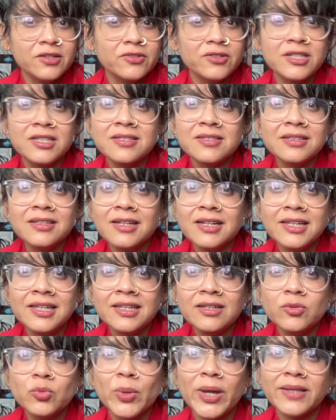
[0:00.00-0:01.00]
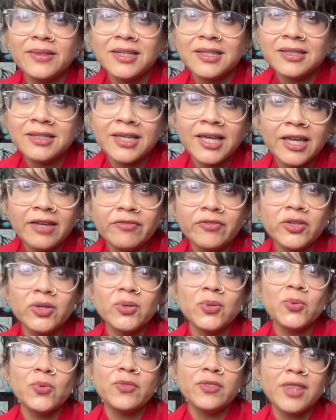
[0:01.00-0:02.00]
recently where they gave
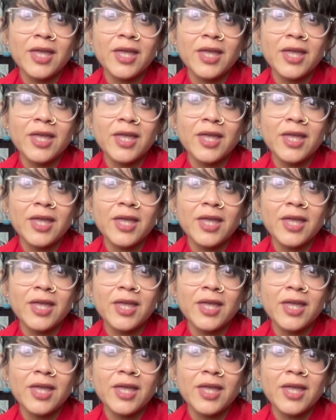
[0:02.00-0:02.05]
you